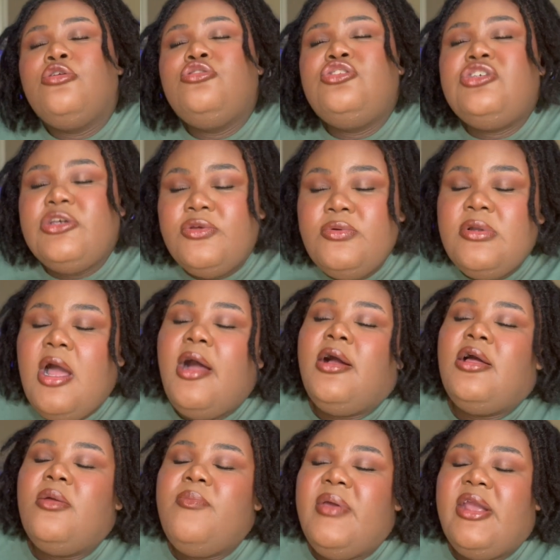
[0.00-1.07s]
Do not
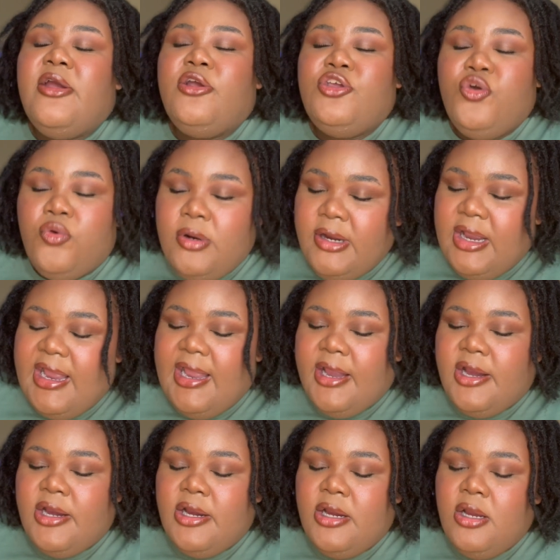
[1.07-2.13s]
compare your
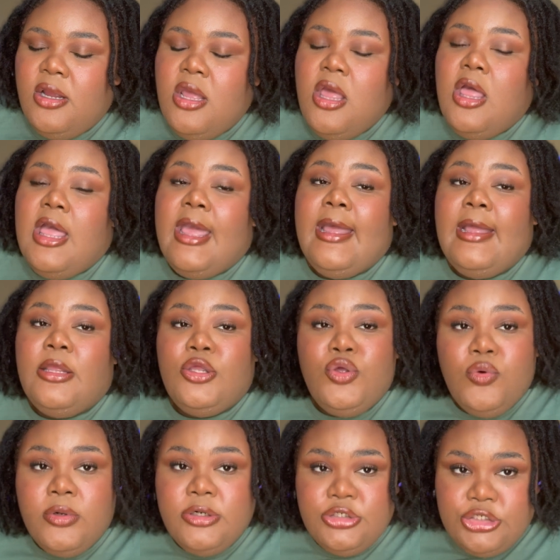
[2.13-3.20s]
hair and
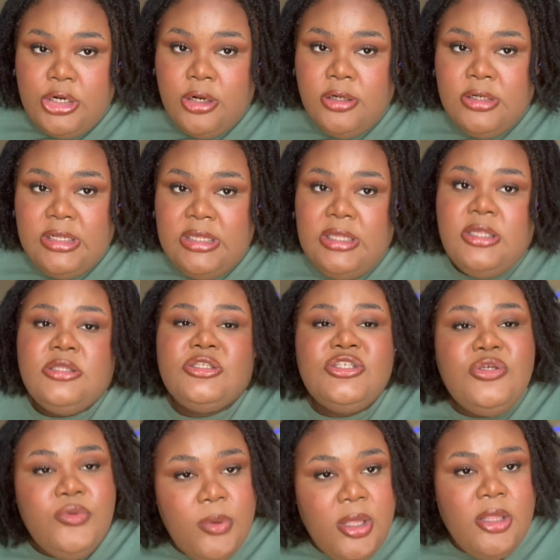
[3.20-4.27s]
your journey
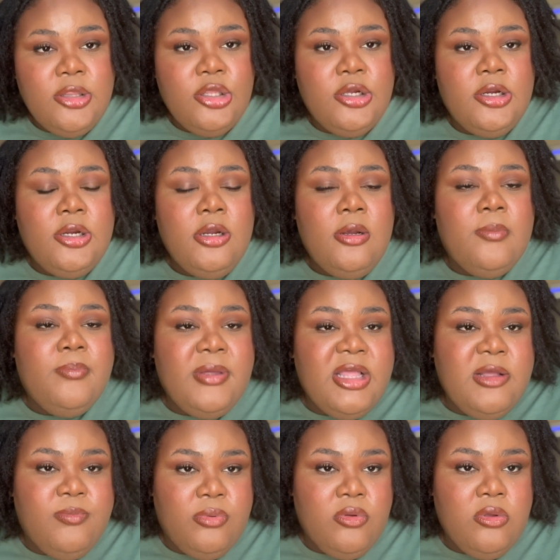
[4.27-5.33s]
to other
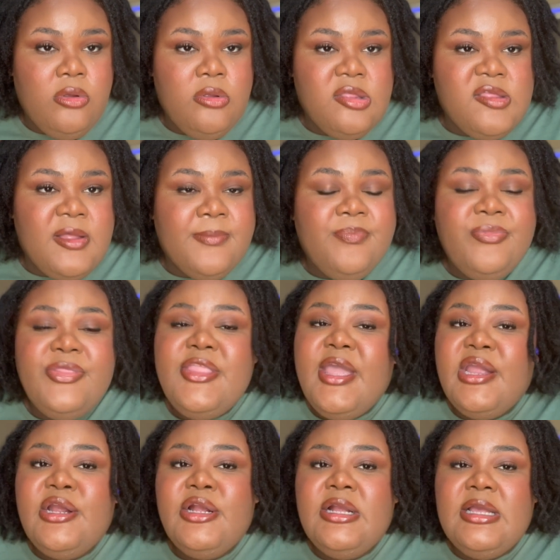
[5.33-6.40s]
people's.
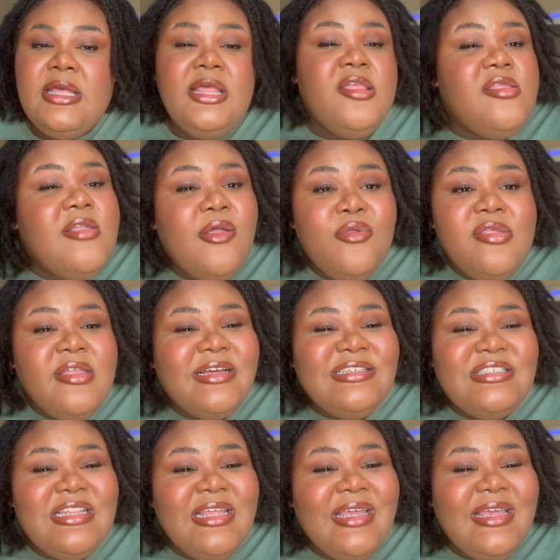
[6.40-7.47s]
There is no
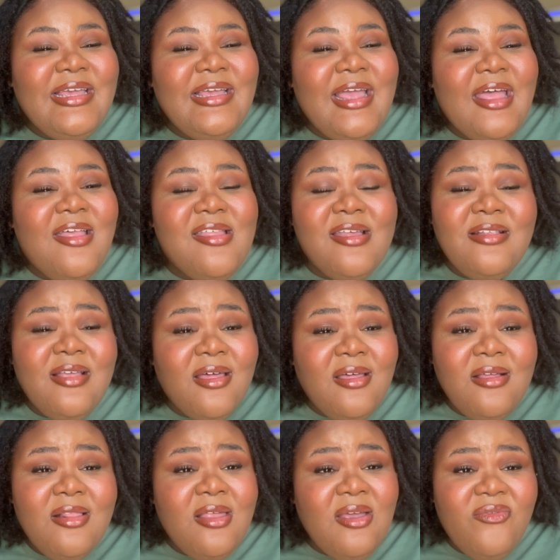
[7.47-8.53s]
such thing as an
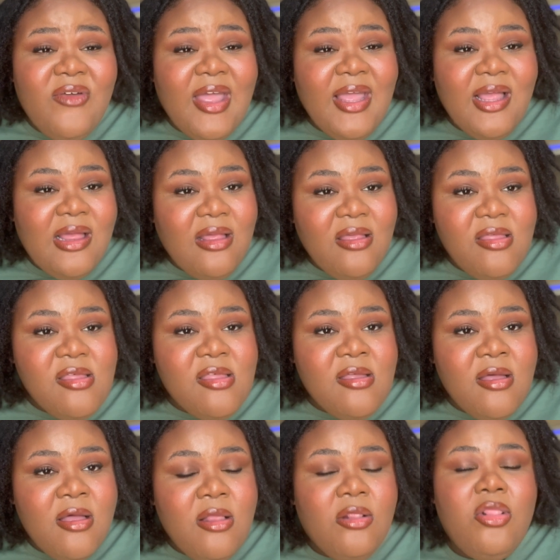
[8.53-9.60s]
ugly face.
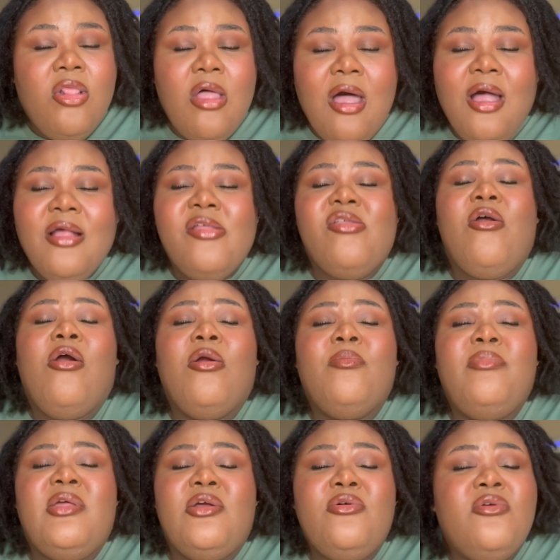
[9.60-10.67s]
Locks are
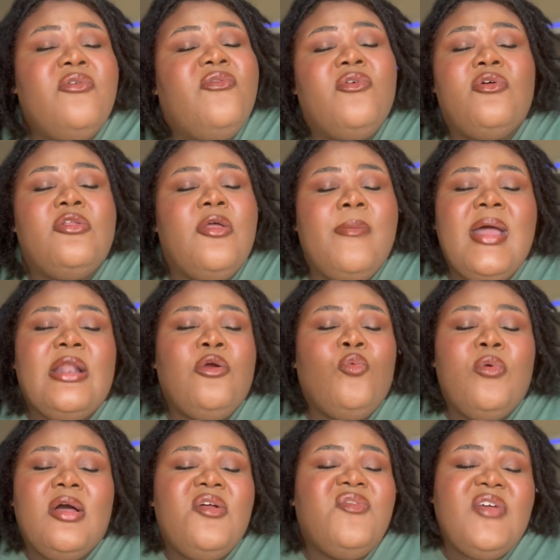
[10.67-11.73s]
beautiful no matter
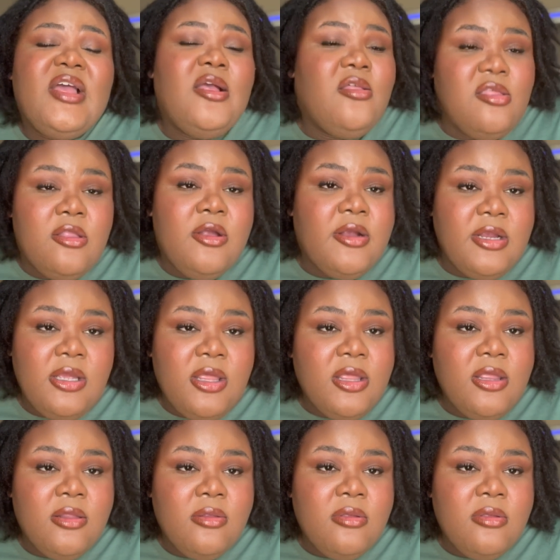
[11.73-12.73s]
what phase they're in.